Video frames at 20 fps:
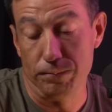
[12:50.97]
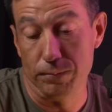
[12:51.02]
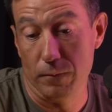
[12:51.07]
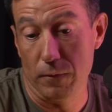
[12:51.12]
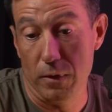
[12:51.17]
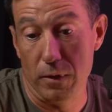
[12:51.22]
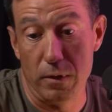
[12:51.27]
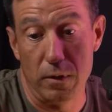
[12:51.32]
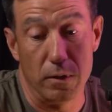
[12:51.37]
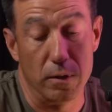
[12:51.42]

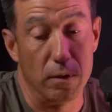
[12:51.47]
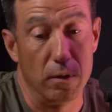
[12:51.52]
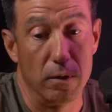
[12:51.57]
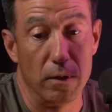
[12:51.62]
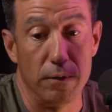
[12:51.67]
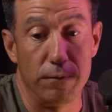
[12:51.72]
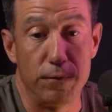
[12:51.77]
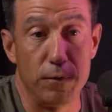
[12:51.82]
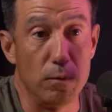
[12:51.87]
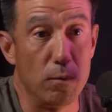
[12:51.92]

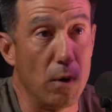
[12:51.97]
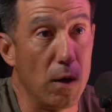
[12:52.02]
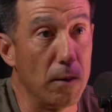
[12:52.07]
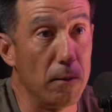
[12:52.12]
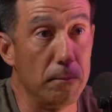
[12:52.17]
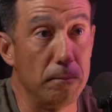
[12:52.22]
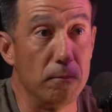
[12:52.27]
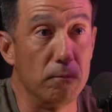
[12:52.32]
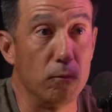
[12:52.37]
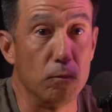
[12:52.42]
If you
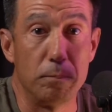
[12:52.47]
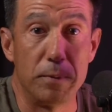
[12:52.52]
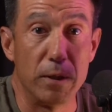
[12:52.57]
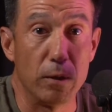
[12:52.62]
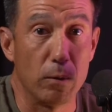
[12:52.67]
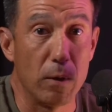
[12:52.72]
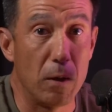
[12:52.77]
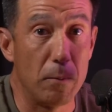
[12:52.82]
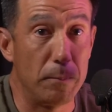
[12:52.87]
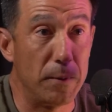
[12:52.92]
want to be
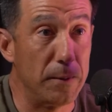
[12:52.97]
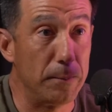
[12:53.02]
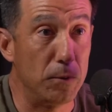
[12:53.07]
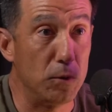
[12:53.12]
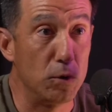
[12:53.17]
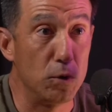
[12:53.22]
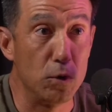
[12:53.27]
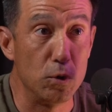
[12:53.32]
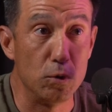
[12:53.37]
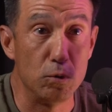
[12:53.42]
around
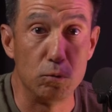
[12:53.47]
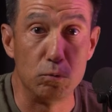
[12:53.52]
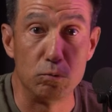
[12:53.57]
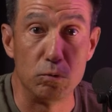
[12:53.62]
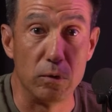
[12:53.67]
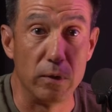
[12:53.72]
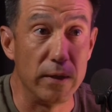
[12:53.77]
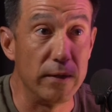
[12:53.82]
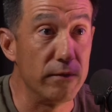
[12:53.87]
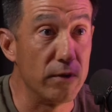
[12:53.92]
people who
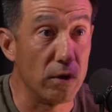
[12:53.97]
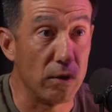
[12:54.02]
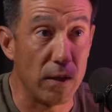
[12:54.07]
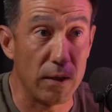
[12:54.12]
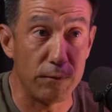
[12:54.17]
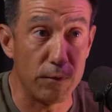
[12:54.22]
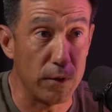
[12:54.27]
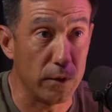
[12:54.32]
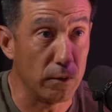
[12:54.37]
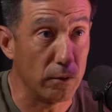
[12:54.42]
live their
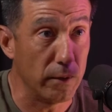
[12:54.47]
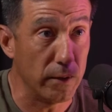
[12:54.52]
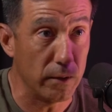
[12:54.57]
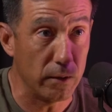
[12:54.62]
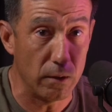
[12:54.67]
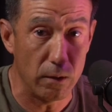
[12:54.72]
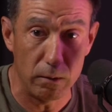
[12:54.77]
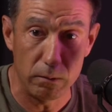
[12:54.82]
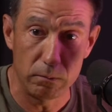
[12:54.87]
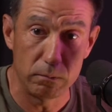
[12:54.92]
life on a credit
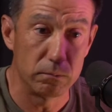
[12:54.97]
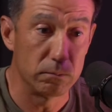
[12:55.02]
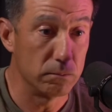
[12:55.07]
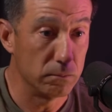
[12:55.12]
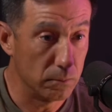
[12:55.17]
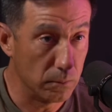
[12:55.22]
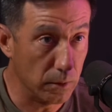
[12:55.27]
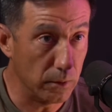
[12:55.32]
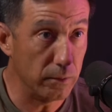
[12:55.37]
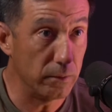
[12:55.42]
card,
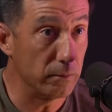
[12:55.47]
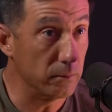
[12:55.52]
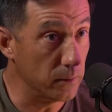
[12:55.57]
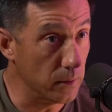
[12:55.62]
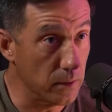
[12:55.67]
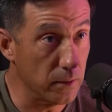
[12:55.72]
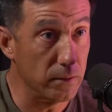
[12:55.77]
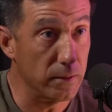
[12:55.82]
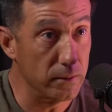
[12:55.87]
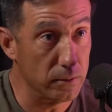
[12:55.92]
well,
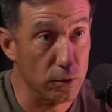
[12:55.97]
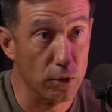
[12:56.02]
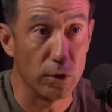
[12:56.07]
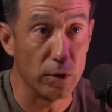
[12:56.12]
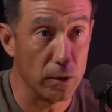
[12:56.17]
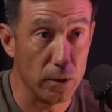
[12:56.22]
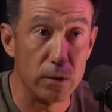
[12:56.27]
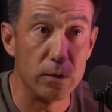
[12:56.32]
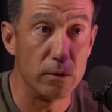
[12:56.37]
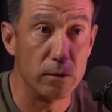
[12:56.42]
then you're
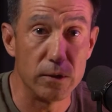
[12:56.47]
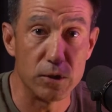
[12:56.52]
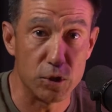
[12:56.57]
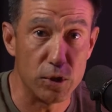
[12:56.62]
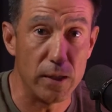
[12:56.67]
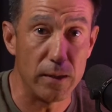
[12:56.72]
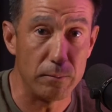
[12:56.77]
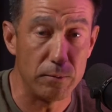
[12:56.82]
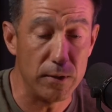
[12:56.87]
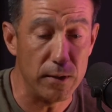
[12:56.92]
going to do the
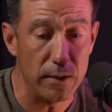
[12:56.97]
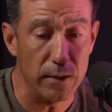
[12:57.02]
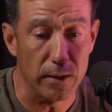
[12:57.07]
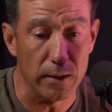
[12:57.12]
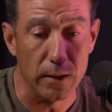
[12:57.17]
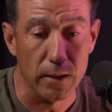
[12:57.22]
same thing.